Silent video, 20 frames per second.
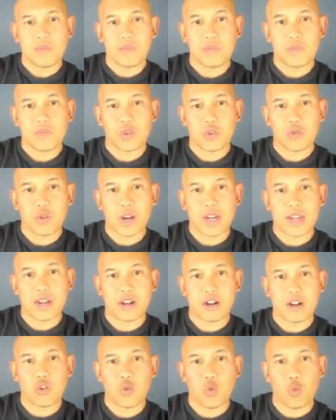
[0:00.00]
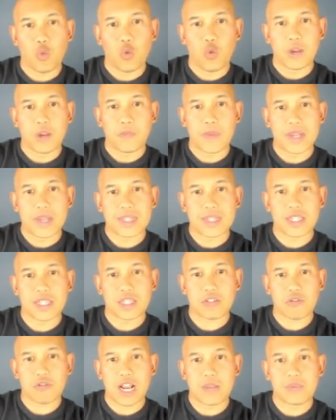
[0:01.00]
So right here, what best
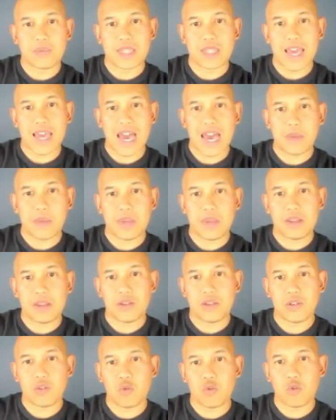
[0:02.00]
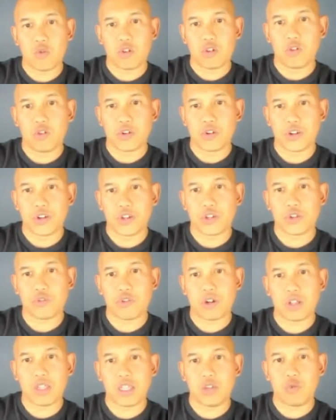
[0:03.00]
describes the habit or goal you're
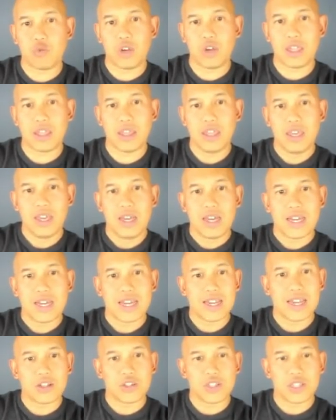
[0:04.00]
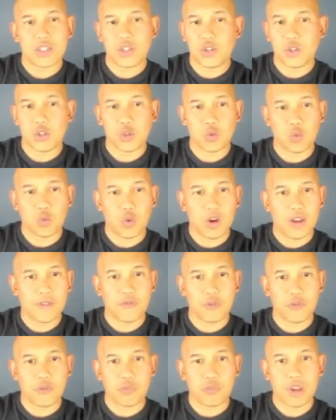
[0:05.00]
struggling with? Again, I'll just choose
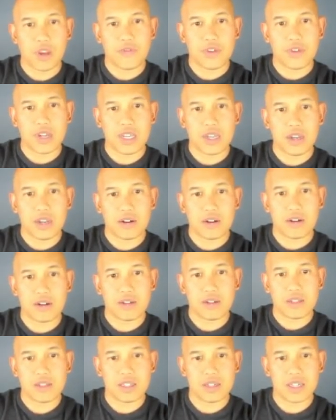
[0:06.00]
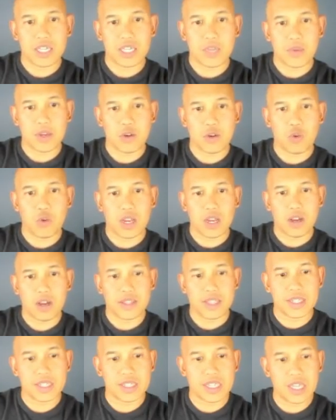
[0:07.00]
1 for brevity here to keep it quick
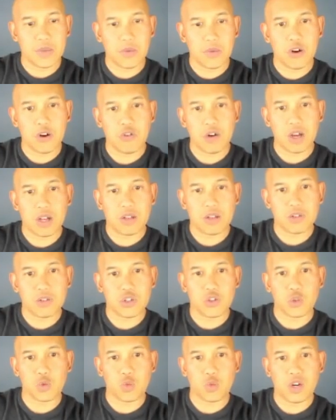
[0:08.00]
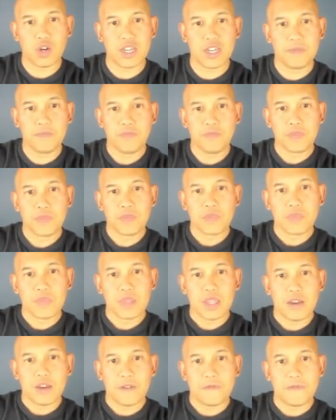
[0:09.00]
on this demo. I'll choose 1,
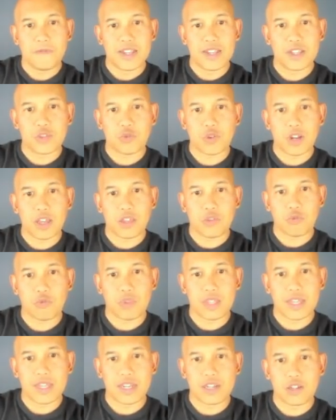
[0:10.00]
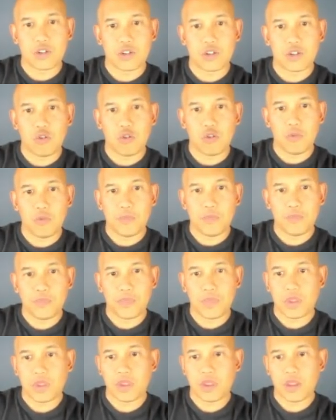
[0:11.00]
a fitness or health related goal.
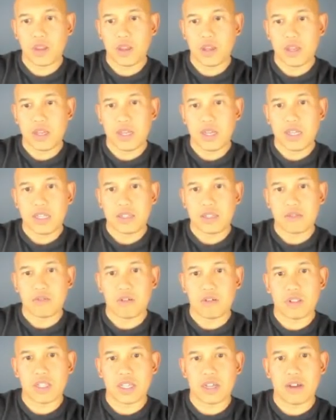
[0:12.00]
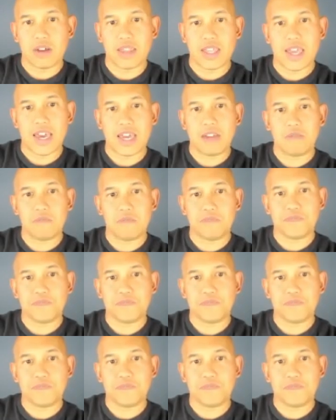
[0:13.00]
So I'll click on that.